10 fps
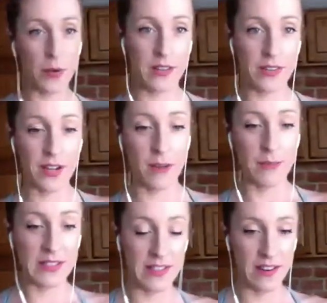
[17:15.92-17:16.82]
the
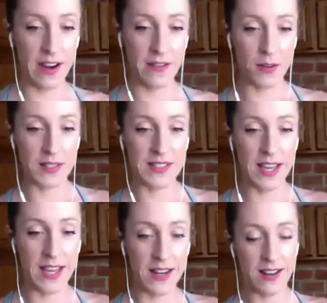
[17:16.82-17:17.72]
comments there. Everyone
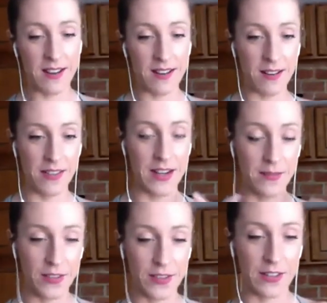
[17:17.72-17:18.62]
said all that I'm
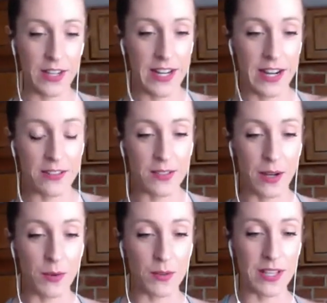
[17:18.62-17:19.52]
feeling right now, so I
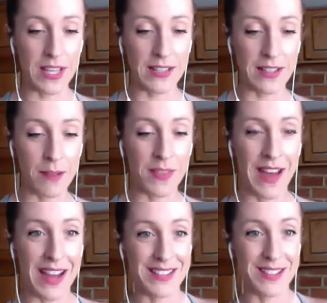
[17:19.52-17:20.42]
won't take any time on
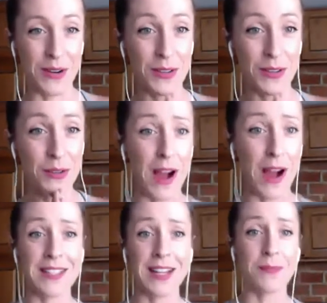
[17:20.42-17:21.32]
that. So you
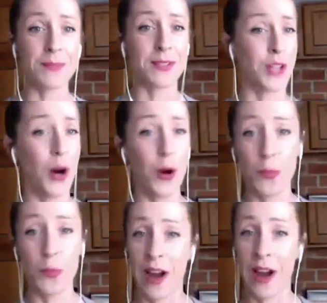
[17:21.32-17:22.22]
rocked it. I'm so
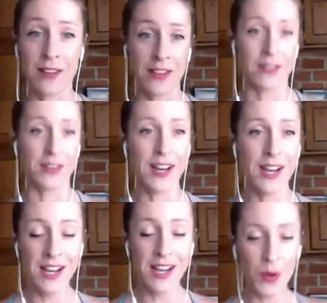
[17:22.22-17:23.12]
proud of you.
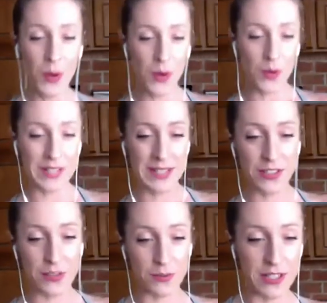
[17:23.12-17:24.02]
Whew, such
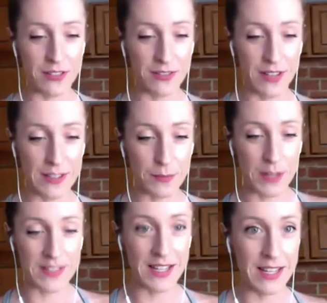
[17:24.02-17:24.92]
a regional vice
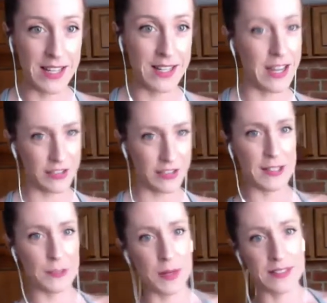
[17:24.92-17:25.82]
president and national
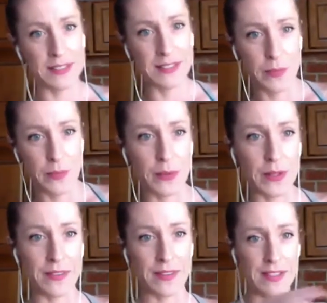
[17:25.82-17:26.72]
vice president. Let's be real.
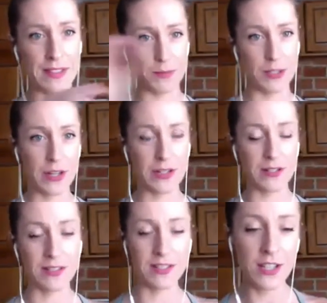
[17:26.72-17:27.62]
This needs to be trained
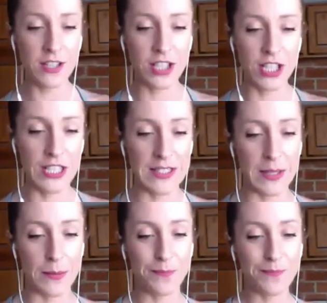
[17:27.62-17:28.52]
on stage at
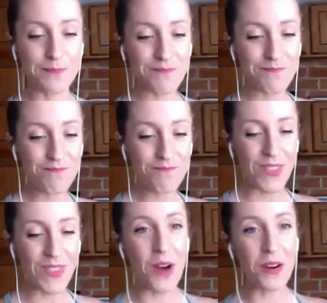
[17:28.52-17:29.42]
GTZ.
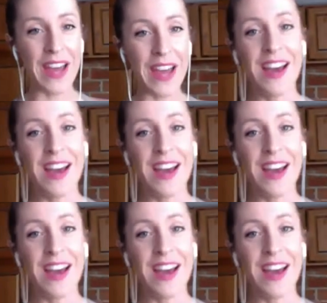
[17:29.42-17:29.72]
Okay.